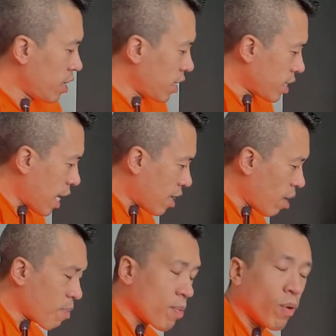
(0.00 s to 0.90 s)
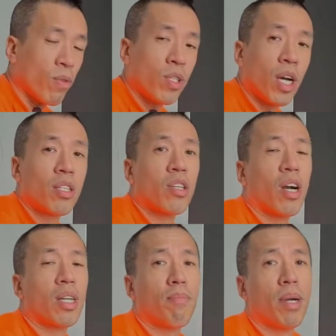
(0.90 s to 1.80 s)
thing that a lot of people will not
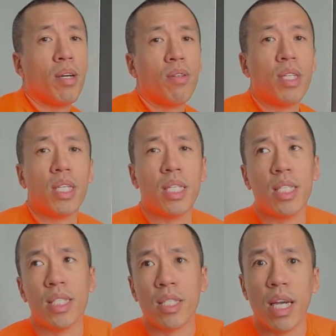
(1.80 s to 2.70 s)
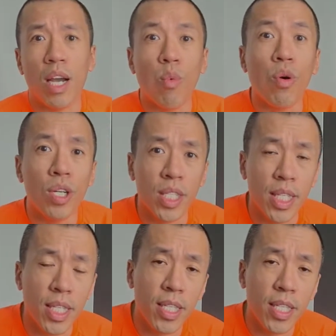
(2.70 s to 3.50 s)
talk about is warranty.